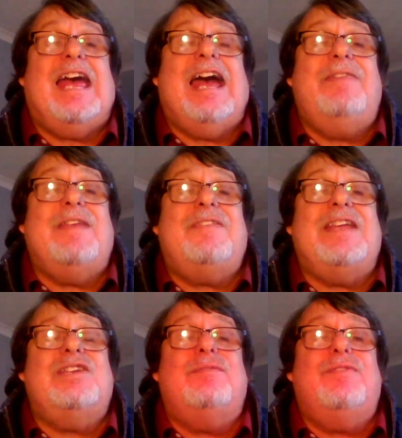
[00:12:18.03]
and that
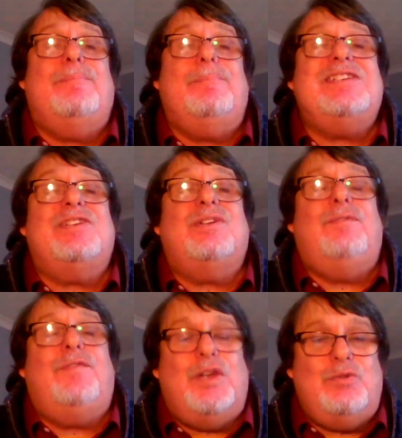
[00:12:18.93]
the police had
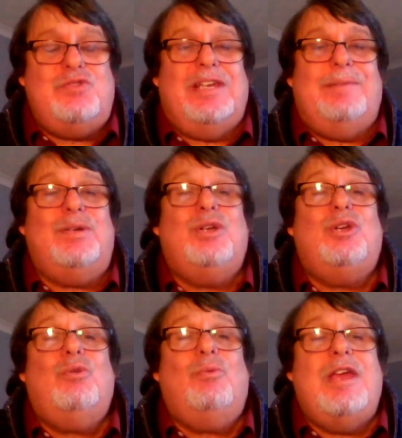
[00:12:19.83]
confused him
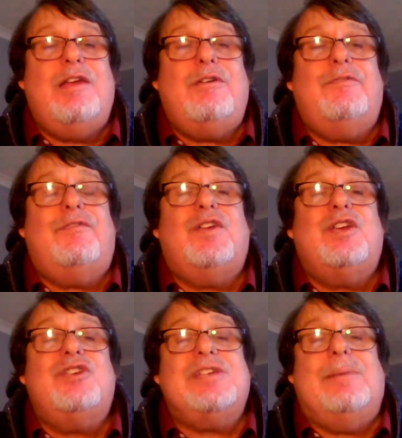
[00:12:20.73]
with
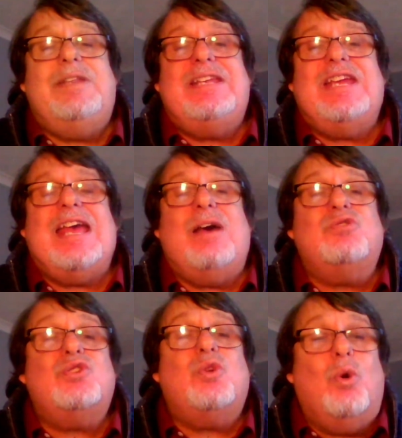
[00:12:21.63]
somebody
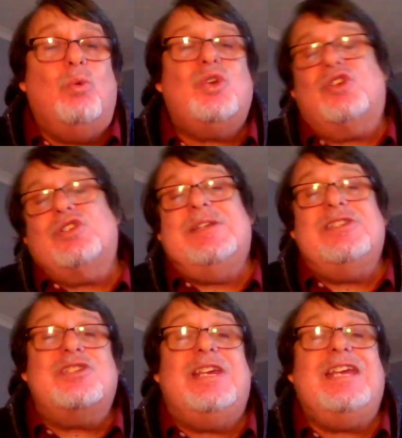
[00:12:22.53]
else called
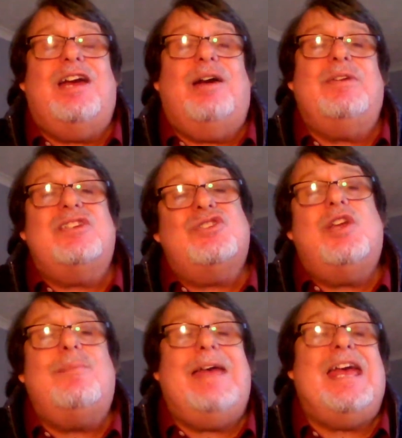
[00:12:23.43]
Kosminski, and we
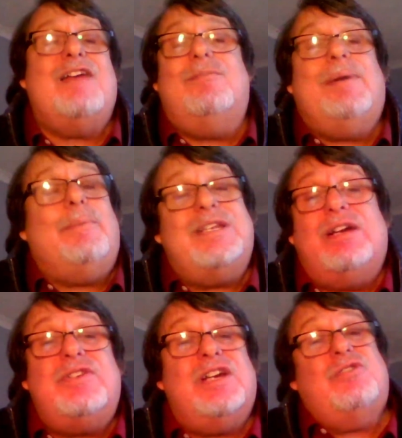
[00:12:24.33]
assume Aaron, but we
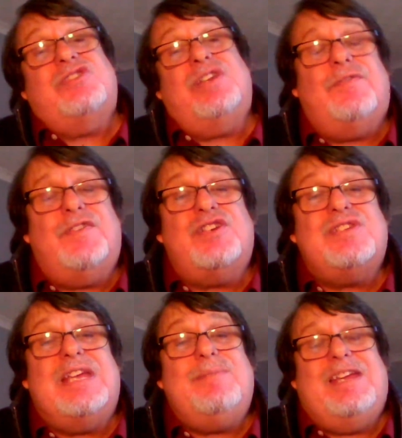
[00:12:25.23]
don't know because no first
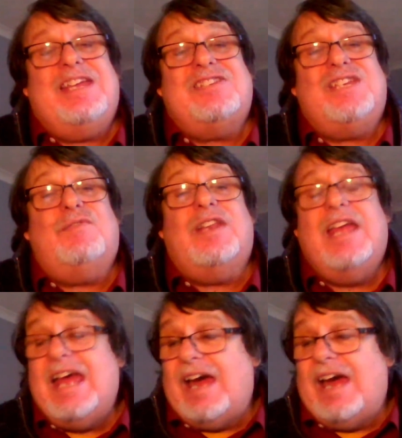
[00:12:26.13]
name is given.